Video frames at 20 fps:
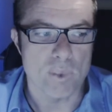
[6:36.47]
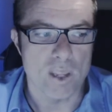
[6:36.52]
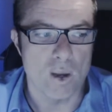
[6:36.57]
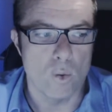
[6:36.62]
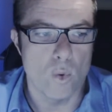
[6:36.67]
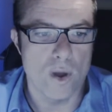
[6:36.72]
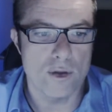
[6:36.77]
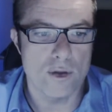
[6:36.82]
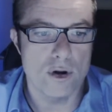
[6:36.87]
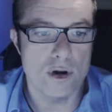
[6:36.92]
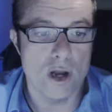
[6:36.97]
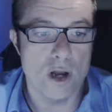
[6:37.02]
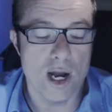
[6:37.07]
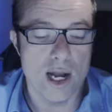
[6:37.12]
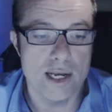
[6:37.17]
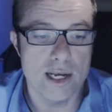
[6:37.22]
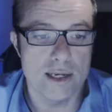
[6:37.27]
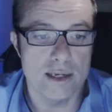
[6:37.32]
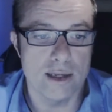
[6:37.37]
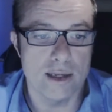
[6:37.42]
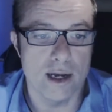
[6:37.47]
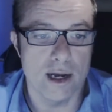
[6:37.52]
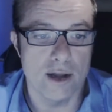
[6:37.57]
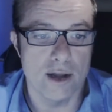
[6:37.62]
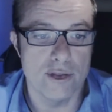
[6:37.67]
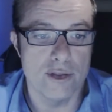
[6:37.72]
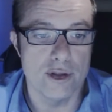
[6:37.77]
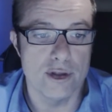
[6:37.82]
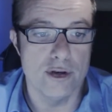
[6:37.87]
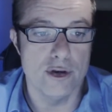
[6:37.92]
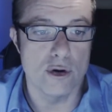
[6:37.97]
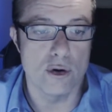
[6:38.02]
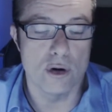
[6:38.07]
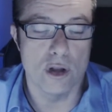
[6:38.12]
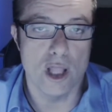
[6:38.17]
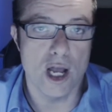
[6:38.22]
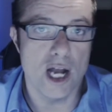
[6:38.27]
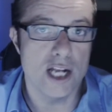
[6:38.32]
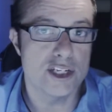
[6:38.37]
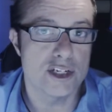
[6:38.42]
Whether or not the
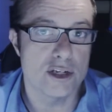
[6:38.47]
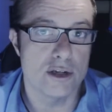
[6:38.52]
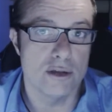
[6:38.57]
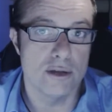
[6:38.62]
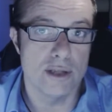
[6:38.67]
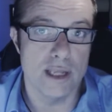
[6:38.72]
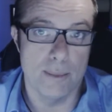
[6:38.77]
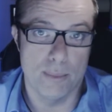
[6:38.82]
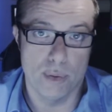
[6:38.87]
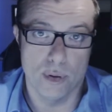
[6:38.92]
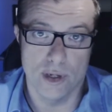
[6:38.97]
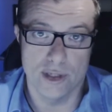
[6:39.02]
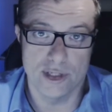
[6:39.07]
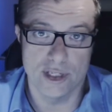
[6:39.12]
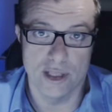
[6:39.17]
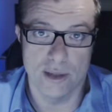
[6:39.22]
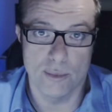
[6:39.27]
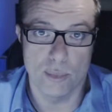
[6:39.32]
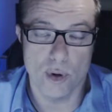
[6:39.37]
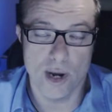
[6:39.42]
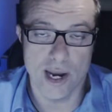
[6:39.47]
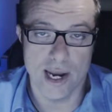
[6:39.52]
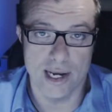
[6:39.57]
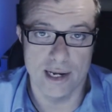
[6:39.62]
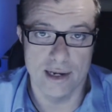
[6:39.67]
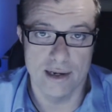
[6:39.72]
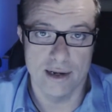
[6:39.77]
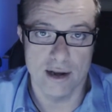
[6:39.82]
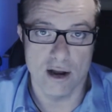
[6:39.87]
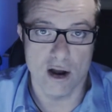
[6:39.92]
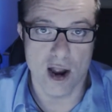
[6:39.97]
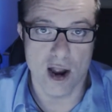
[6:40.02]
neurological inputs in the brain